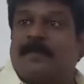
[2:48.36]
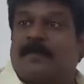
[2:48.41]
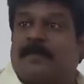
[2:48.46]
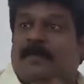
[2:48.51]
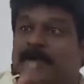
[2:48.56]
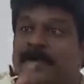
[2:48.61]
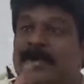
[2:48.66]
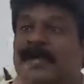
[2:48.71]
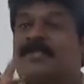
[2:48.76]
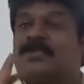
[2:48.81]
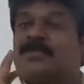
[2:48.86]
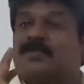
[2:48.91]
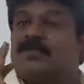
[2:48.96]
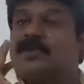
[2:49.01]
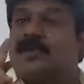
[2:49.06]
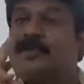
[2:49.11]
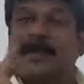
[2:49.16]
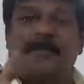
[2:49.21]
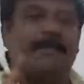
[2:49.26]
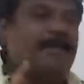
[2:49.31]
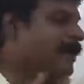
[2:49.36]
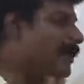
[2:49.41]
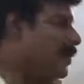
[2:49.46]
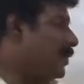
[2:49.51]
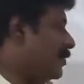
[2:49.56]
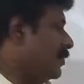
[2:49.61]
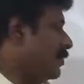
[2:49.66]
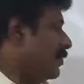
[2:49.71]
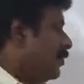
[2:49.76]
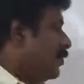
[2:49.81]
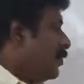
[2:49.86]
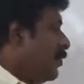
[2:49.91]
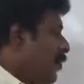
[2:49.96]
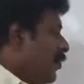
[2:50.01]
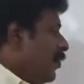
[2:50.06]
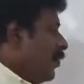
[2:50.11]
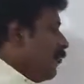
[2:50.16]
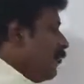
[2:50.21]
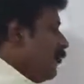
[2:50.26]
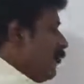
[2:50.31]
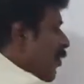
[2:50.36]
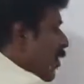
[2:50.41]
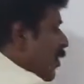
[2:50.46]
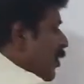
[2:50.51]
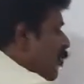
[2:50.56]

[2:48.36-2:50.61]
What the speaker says: Please do remember, when